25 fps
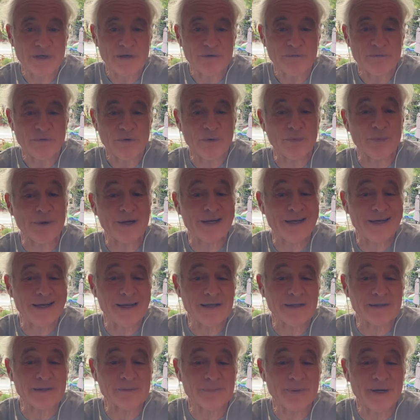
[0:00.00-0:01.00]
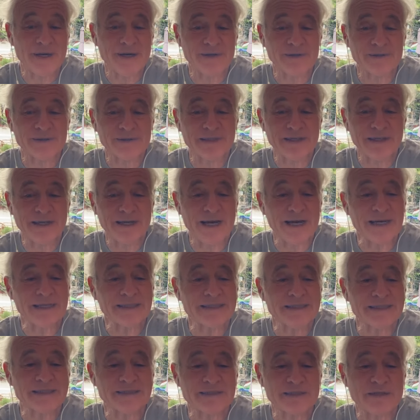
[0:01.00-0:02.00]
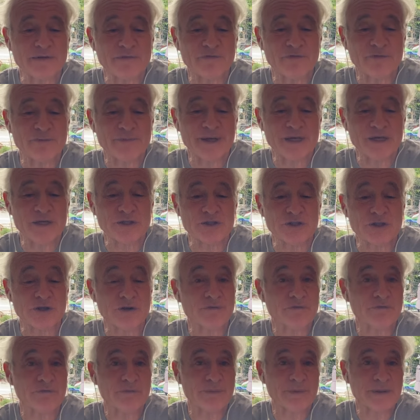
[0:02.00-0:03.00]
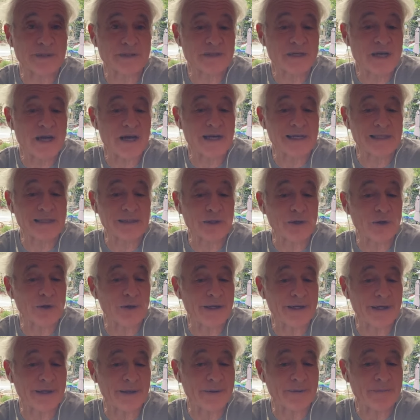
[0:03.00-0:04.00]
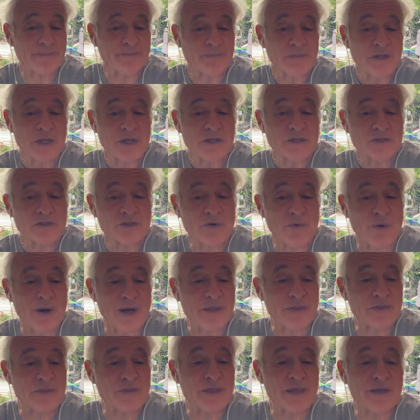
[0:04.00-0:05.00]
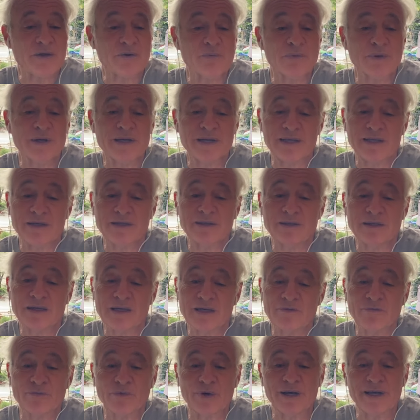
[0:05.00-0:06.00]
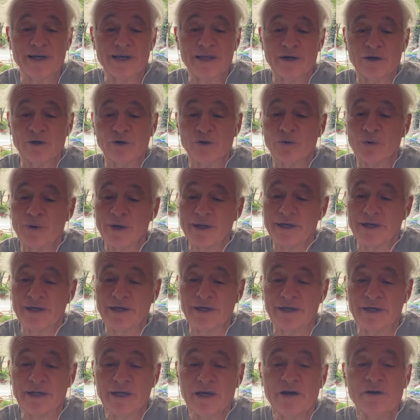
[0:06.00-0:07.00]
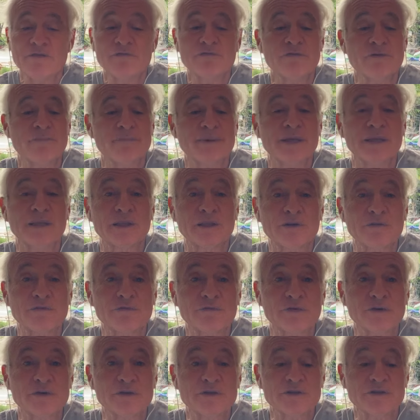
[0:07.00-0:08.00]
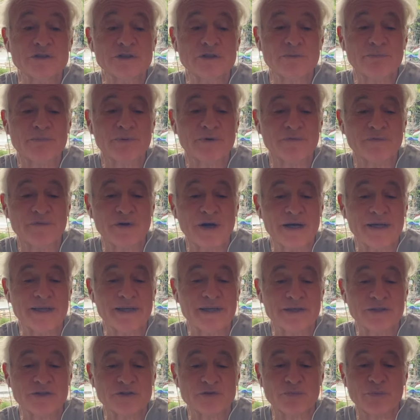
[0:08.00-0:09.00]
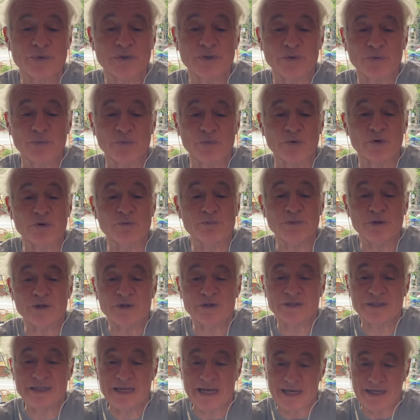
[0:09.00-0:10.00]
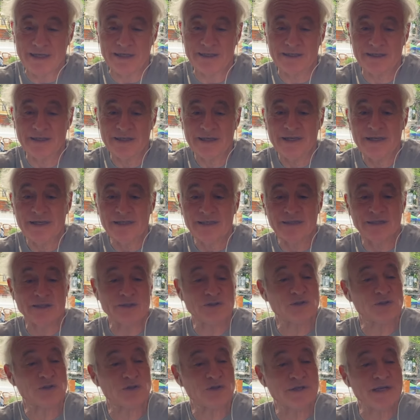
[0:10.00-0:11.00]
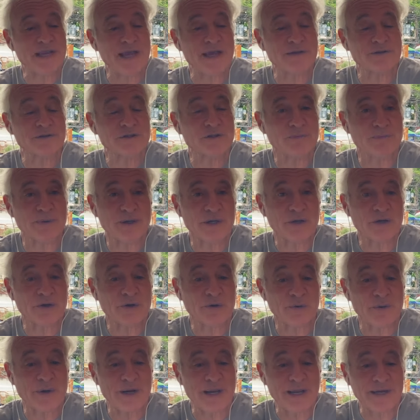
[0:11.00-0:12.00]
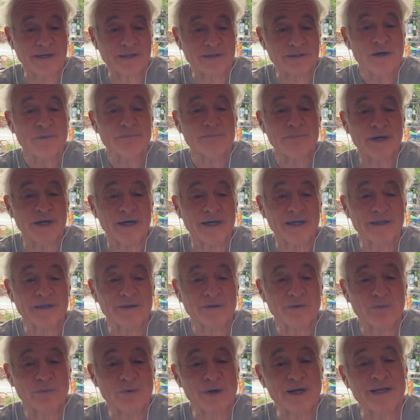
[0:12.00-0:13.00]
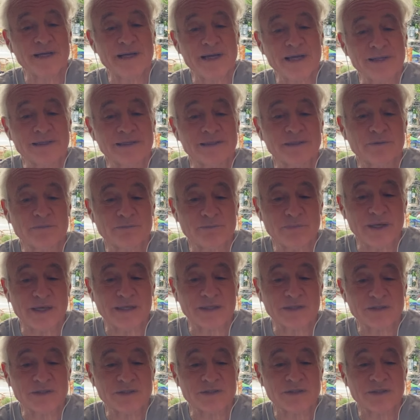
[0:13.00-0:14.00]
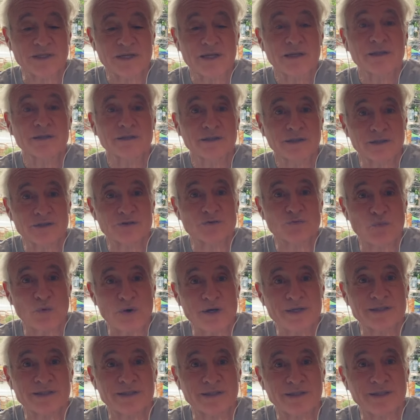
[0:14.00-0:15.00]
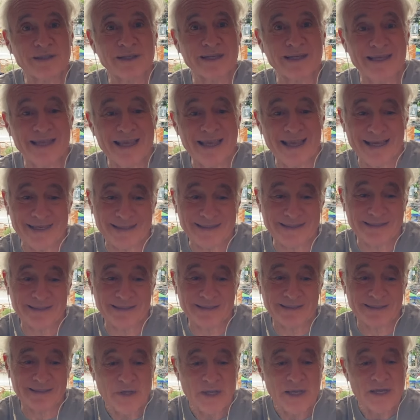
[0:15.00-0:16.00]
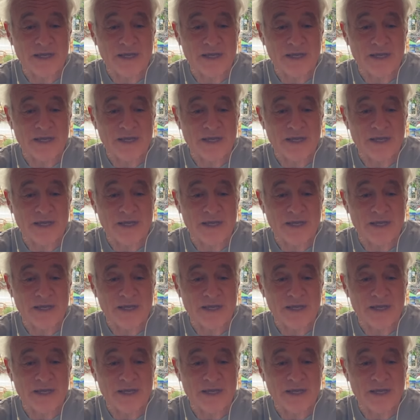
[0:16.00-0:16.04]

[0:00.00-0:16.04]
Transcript: Well, Raynell apparently got this information from a Thai lawyer, so I think we need to give Raynell credit for being the first to provide us with a rumored date that turned out to be correct. But Raynell admits this wasn't a guess.